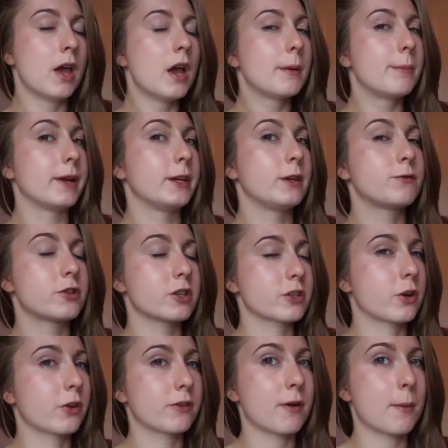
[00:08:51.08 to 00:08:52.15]
but you've just
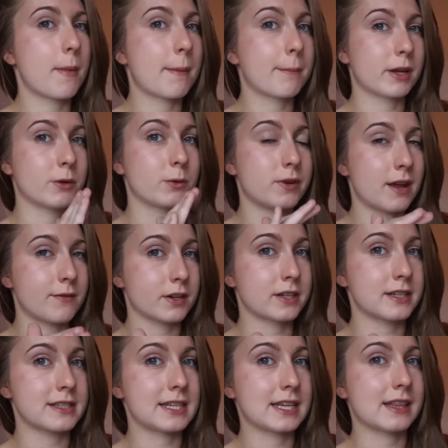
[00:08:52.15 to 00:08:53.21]
got to remember you're never
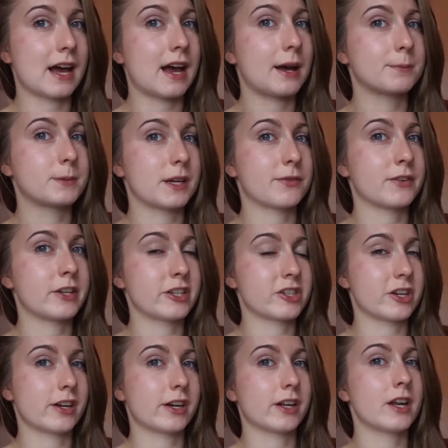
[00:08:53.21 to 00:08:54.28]
going to see that ab
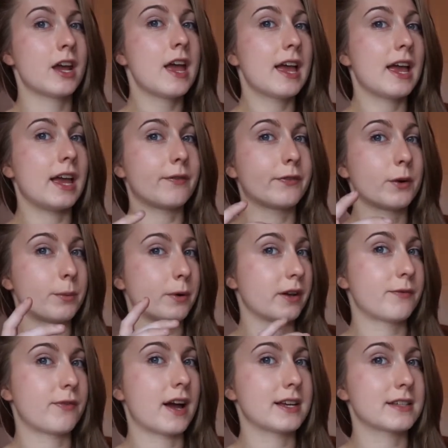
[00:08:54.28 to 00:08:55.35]
definition if your body
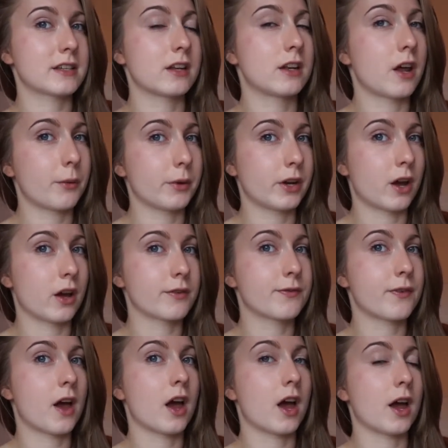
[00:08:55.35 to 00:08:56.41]
fat isn't low
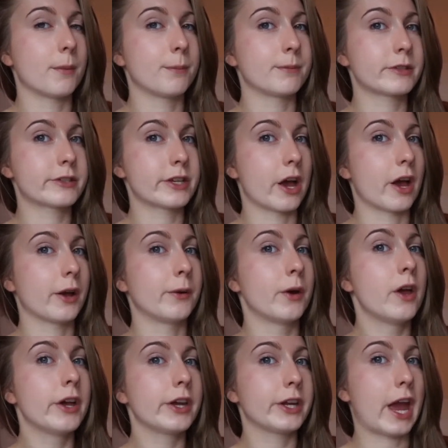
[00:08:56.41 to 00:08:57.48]
enough. So
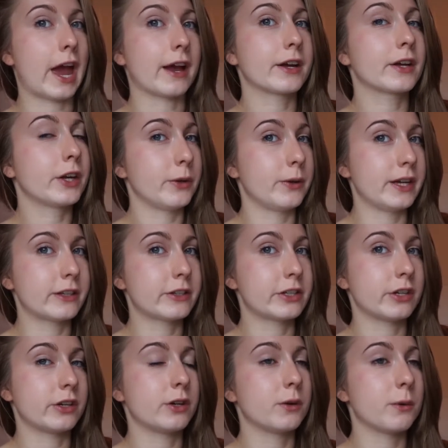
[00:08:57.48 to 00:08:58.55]
yeah, you need
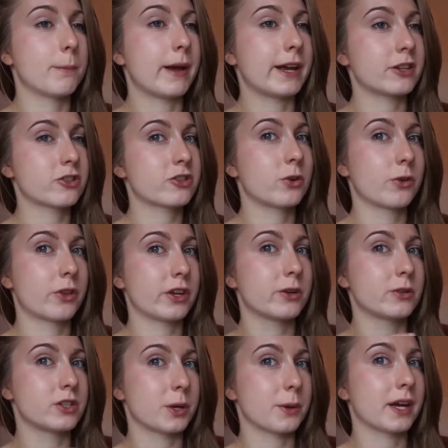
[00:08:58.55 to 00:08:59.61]
to make sure that
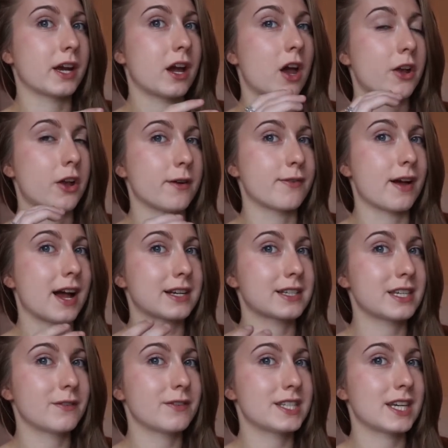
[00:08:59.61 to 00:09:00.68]
you're doing enough
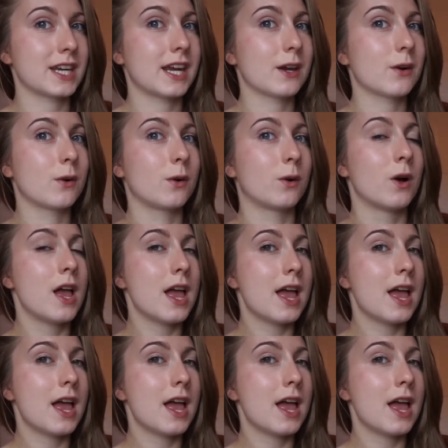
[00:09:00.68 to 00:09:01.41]
activity or